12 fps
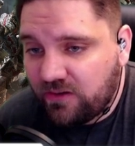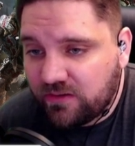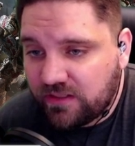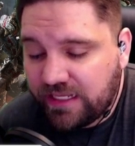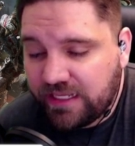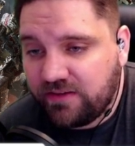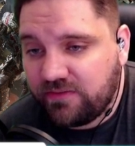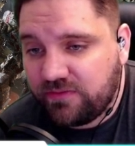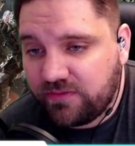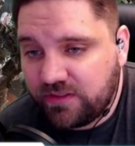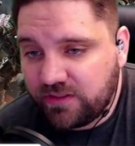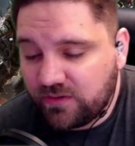at all. I have
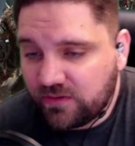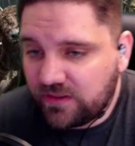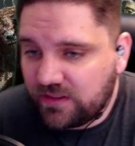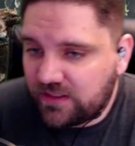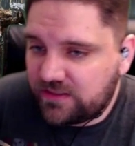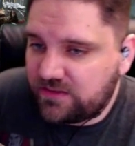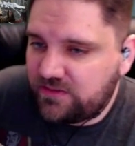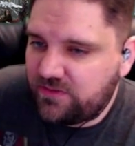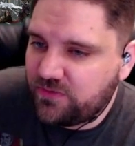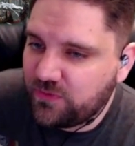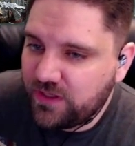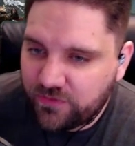
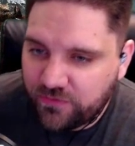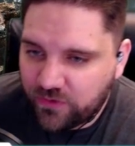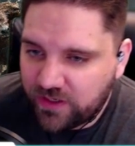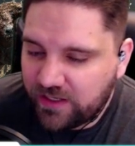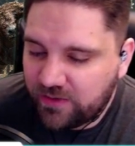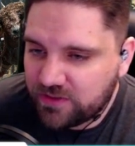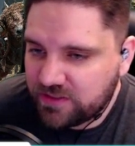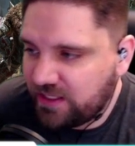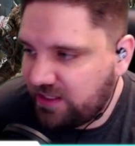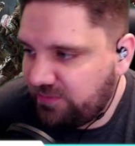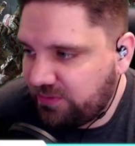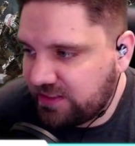3 or 4 hours of
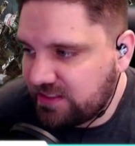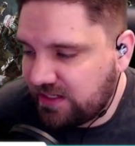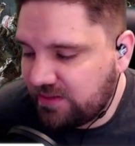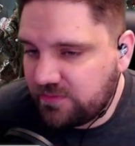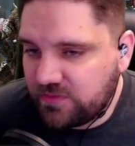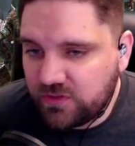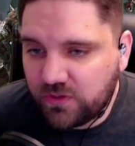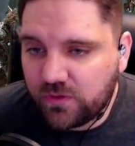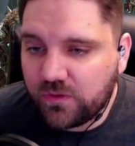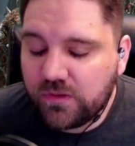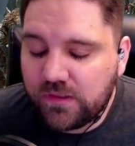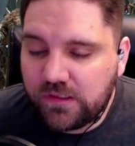gameplay time
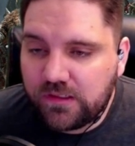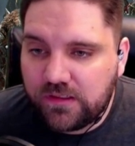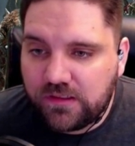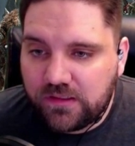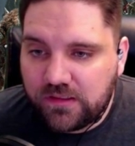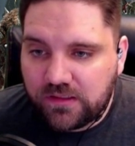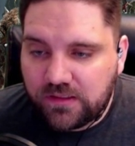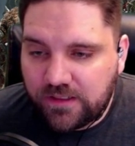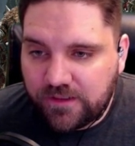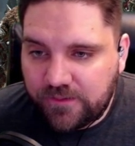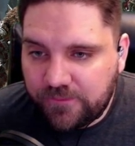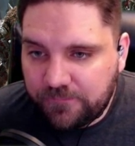total.
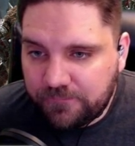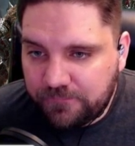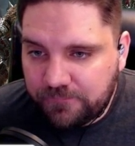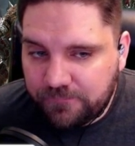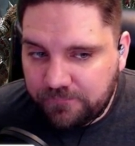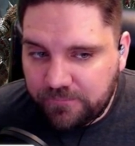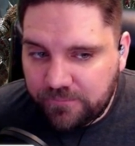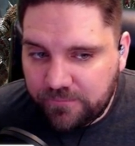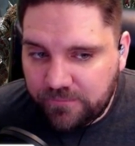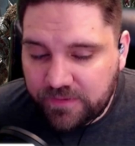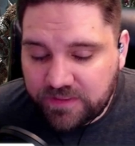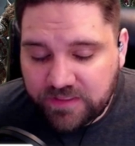
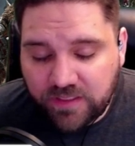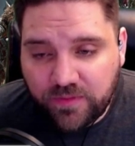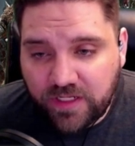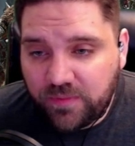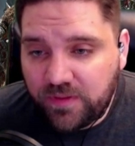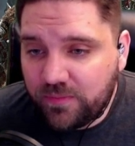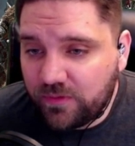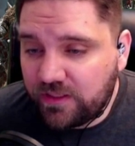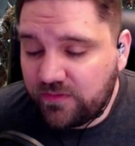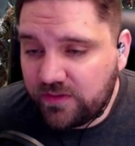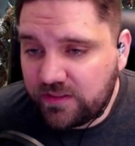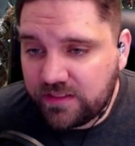So many people
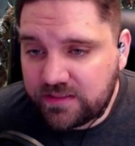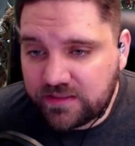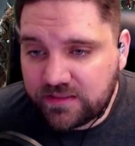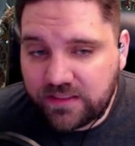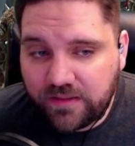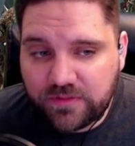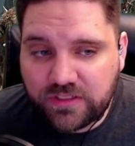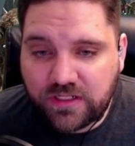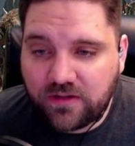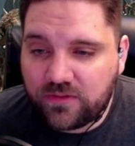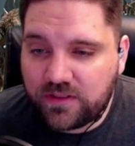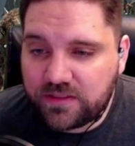love it. It's the same
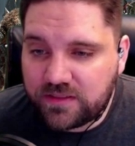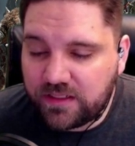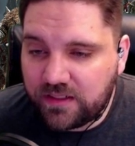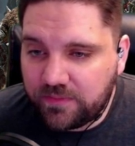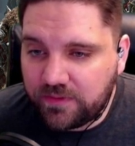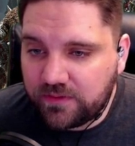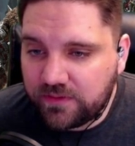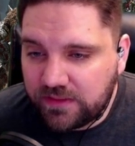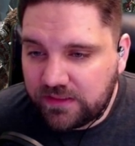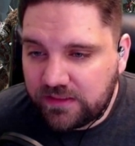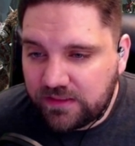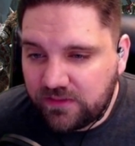genre as Diablo.
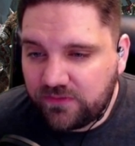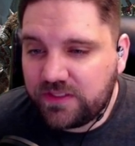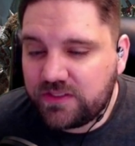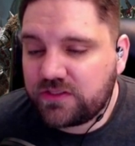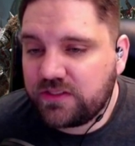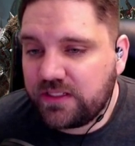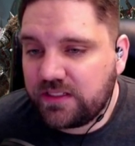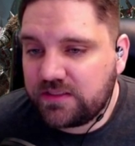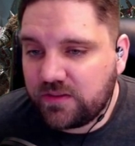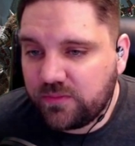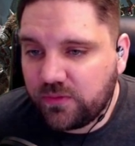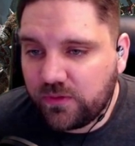Eventually, at
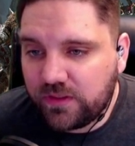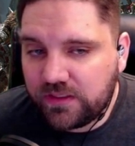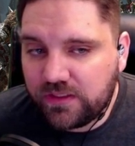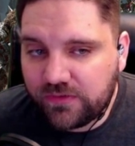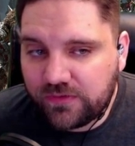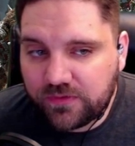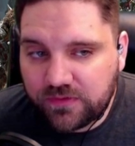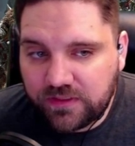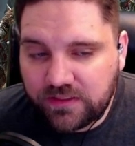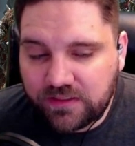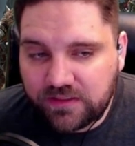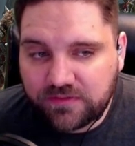some point,
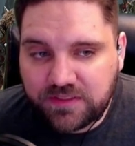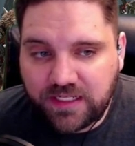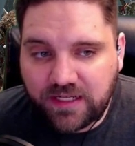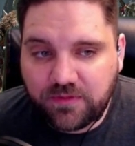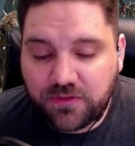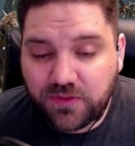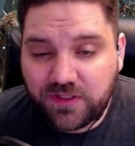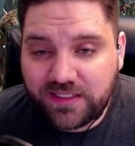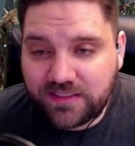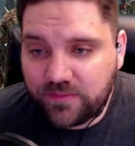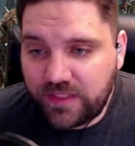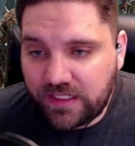if Diablo 3
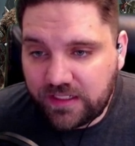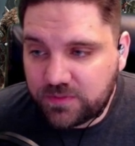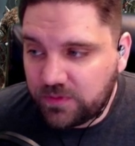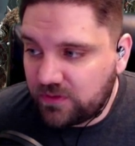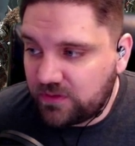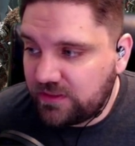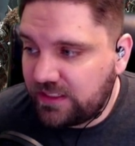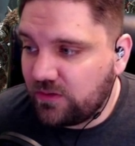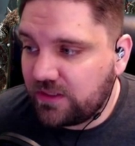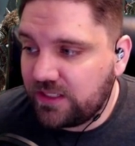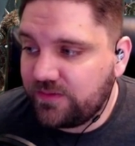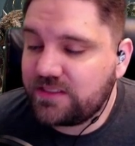is in maintenance mode and they
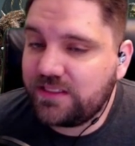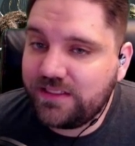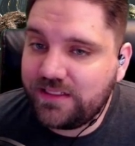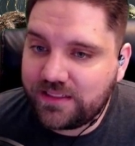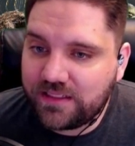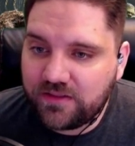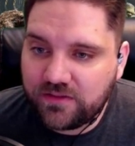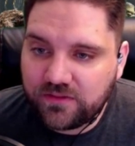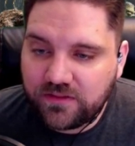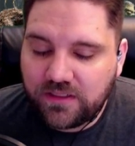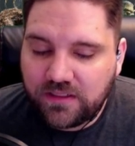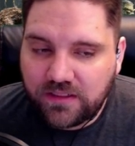don't give us anything
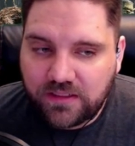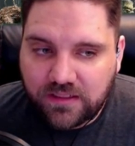new,